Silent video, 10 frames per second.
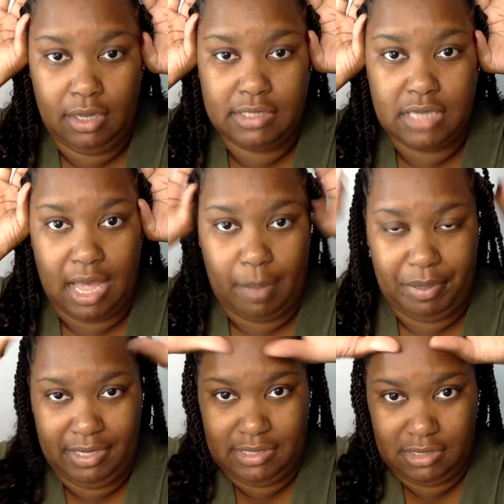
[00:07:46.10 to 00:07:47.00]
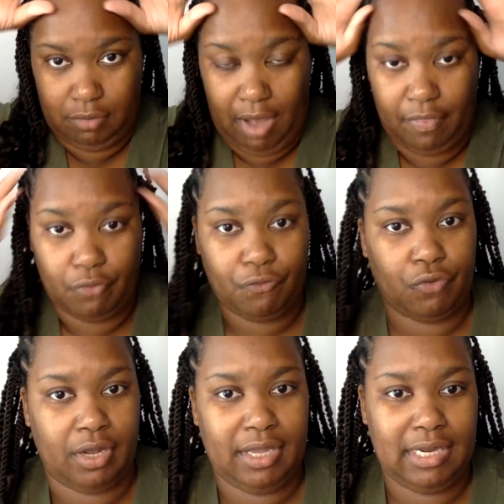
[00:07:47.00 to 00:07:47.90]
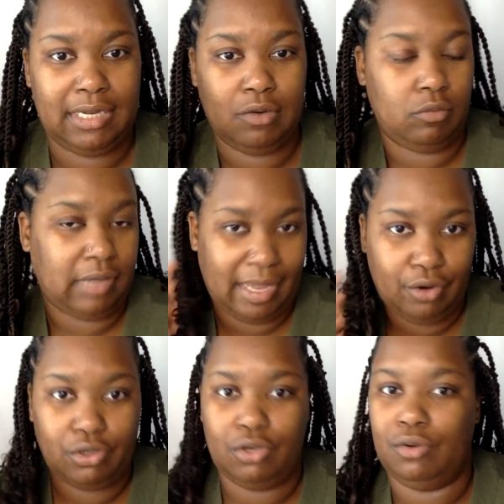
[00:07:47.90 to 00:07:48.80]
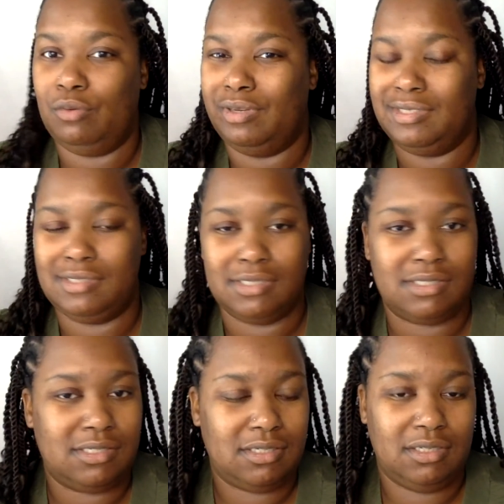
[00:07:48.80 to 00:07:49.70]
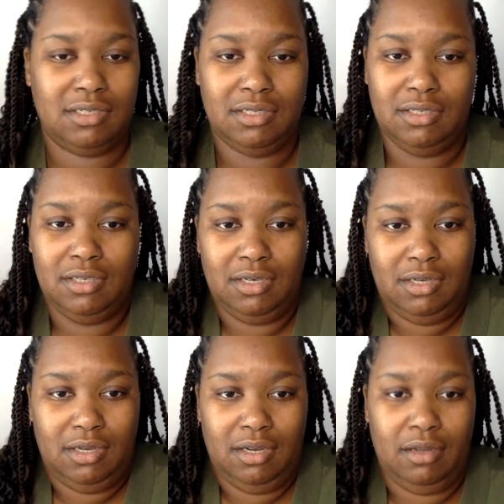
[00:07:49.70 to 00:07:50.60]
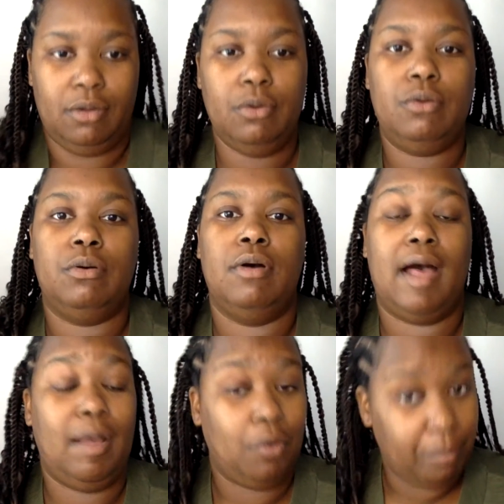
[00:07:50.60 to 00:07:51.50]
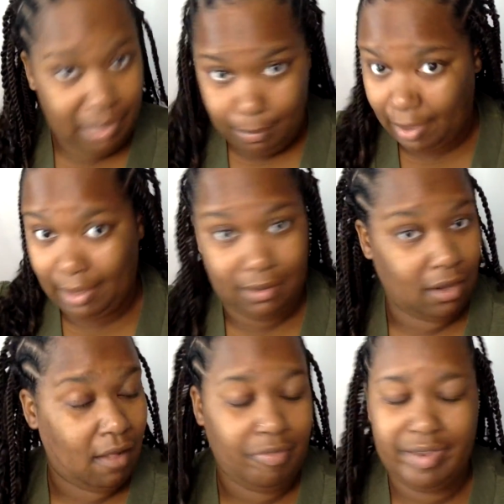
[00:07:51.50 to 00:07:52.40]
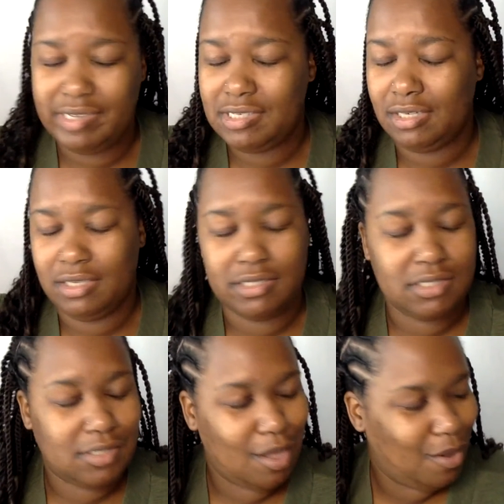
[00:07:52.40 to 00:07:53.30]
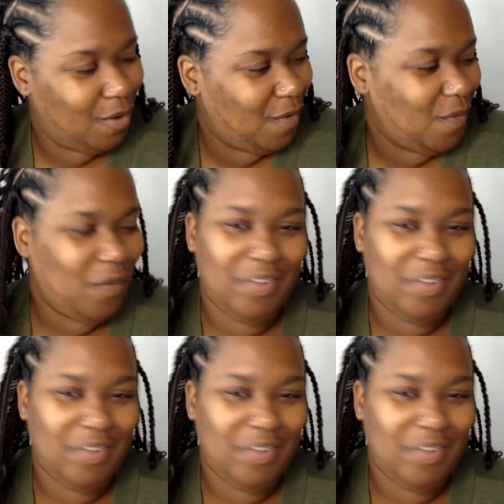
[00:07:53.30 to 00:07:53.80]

top pieces around the front and it'll layer cute and just, oh, I will be back, y'all. This is so so